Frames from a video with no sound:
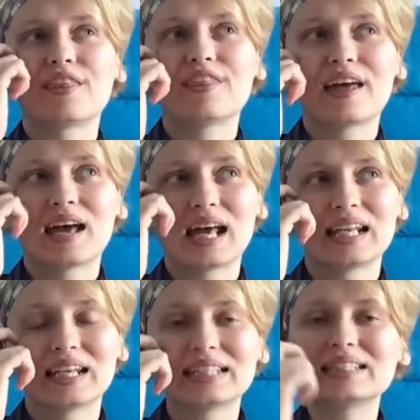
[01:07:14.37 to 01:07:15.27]

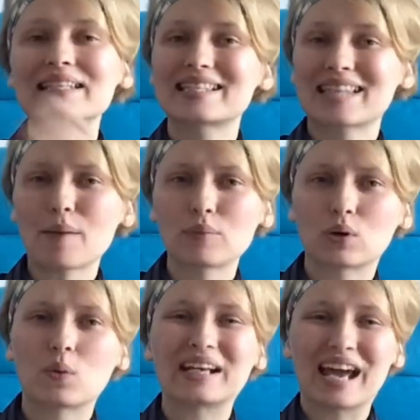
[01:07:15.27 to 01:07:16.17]
then in December
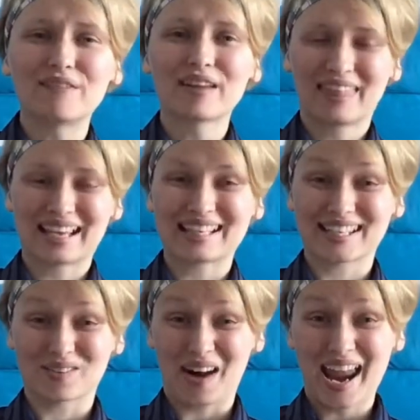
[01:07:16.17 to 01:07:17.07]
when everything is
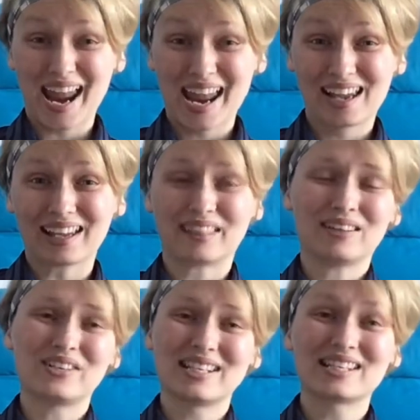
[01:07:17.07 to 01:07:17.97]
gray and
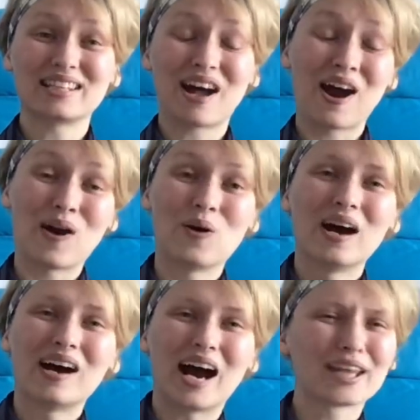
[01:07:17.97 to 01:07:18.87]
there is snow
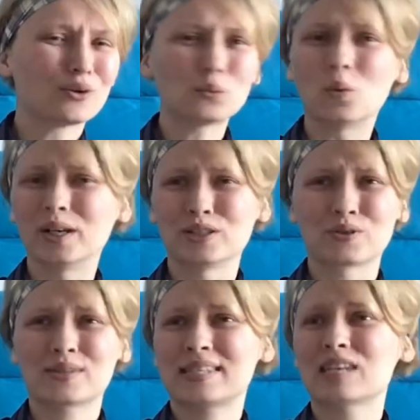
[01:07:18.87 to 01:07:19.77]
I don't want to
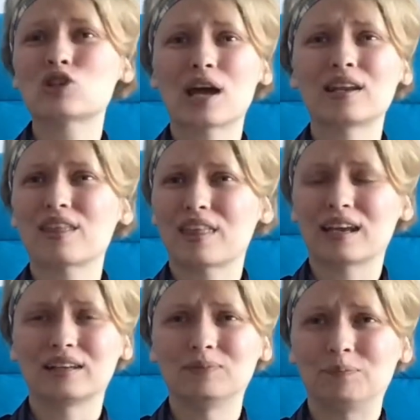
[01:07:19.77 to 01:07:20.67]
stitch anything
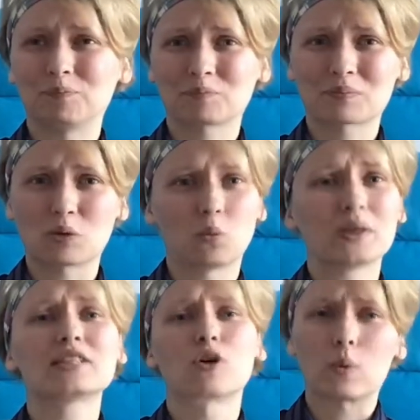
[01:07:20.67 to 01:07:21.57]
mm,
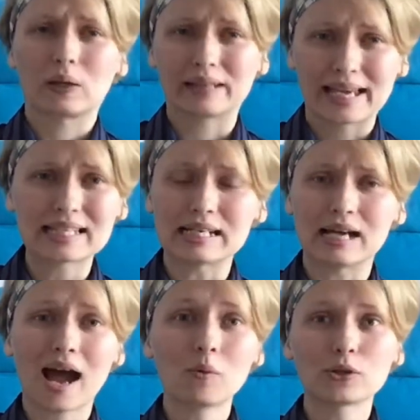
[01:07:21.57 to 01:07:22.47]
winter related
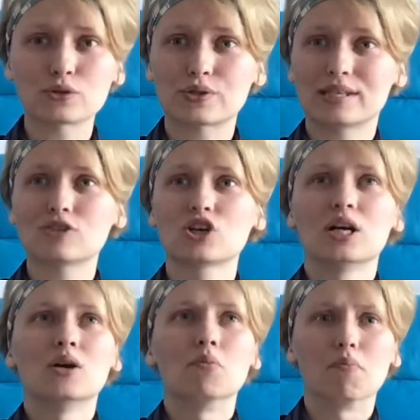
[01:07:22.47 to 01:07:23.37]
I want to stitch
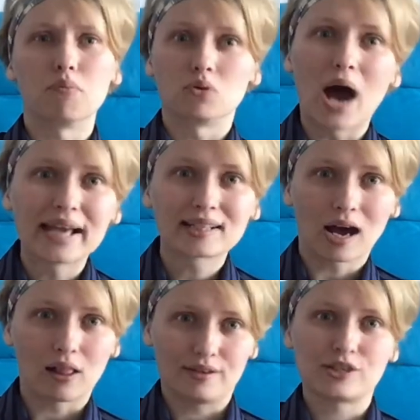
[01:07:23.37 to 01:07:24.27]
bright
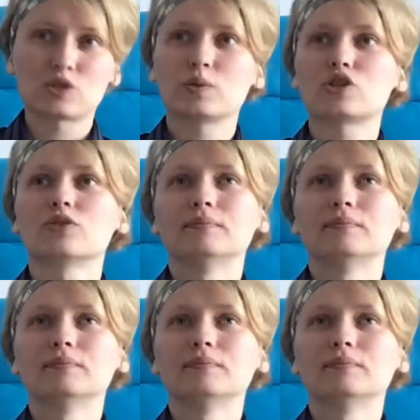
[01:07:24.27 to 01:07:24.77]
colors which